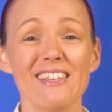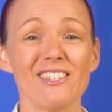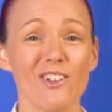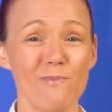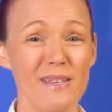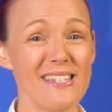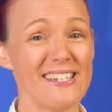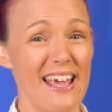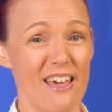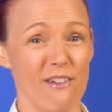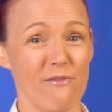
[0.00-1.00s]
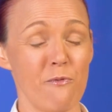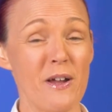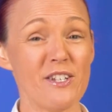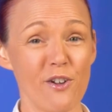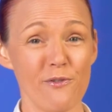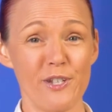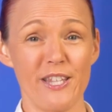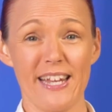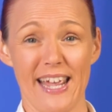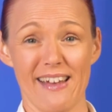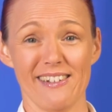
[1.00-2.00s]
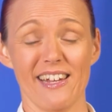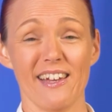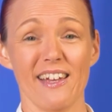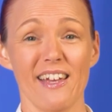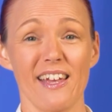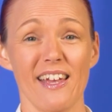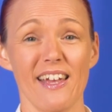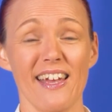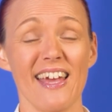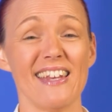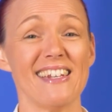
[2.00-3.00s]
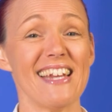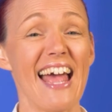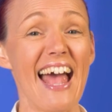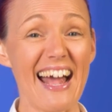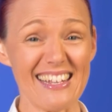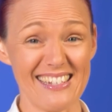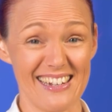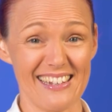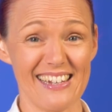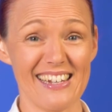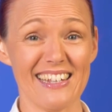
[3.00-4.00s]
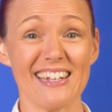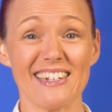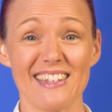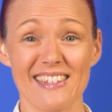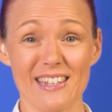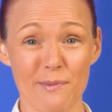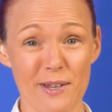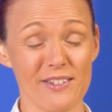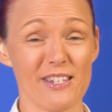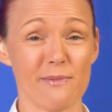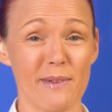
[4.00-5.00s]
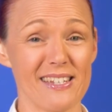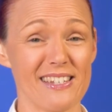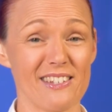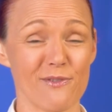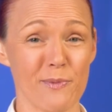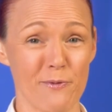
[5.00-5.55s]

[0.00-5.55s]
So Ms. F went over to the counter and accidentally collected someone else's medicines from the